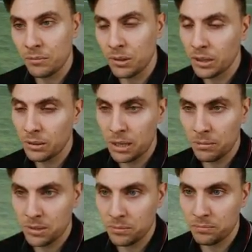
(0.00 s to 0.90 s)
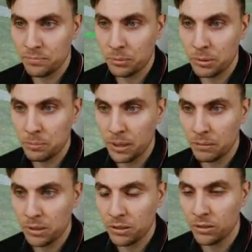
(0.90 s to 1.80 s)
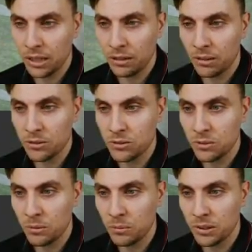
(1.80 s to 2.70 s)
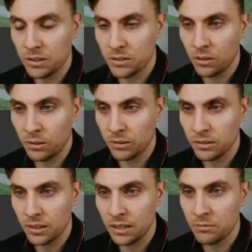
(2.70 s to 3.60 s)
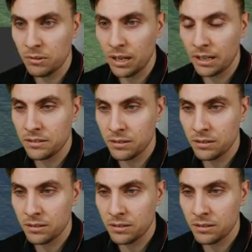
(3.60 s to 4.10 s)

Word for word: we're going to be able to probably pick up the knockout onto it with the Scald in the rain.